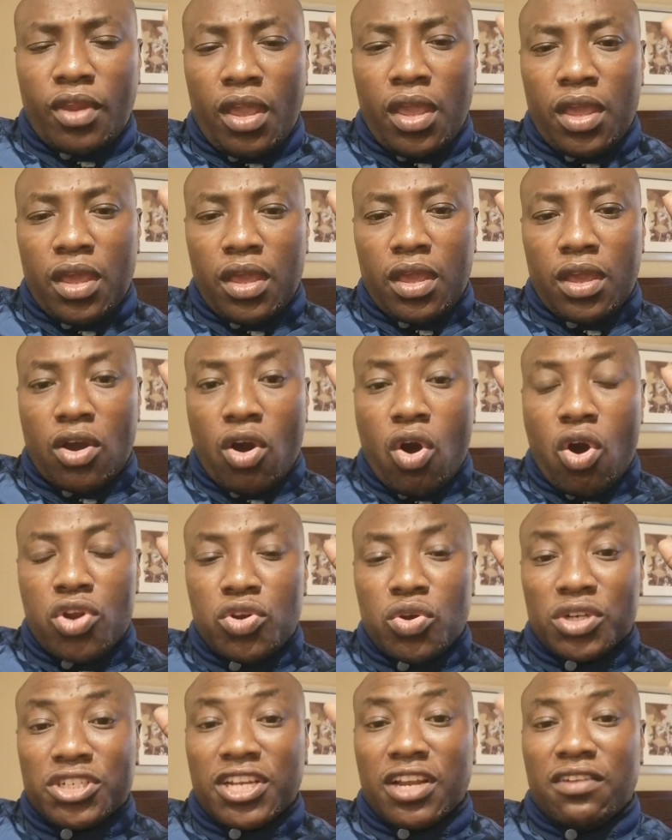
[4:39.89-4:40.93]
uh, on
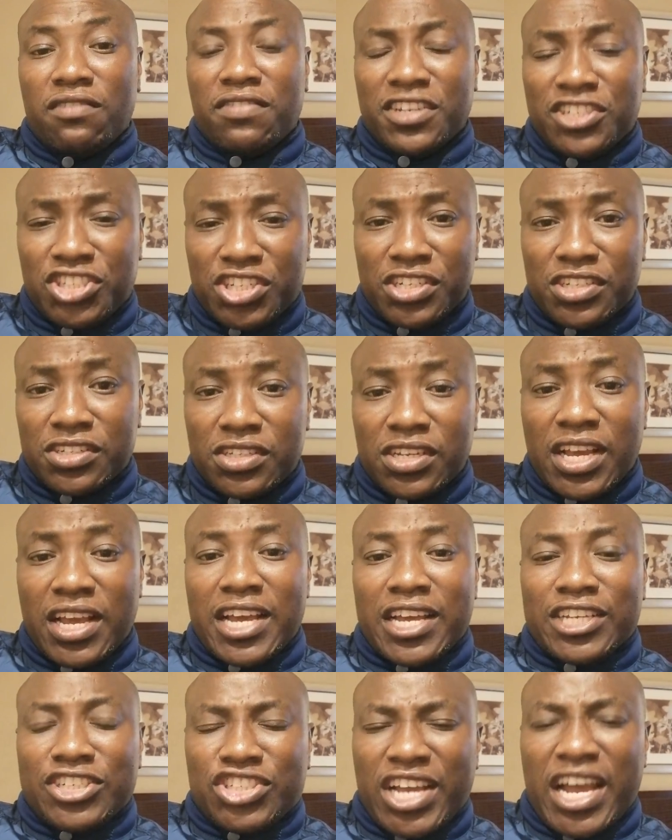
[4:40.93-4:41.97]
your television
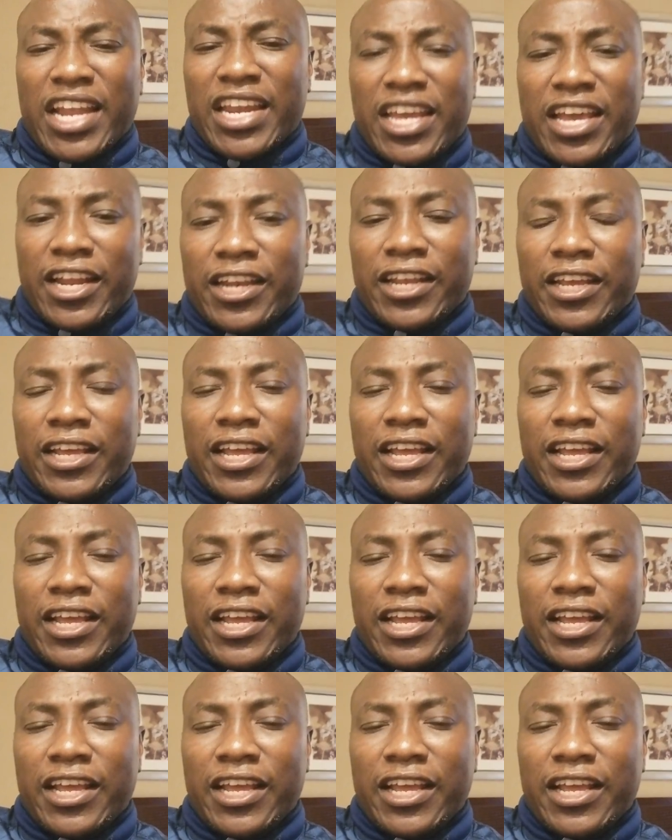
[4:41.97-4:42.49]
channel,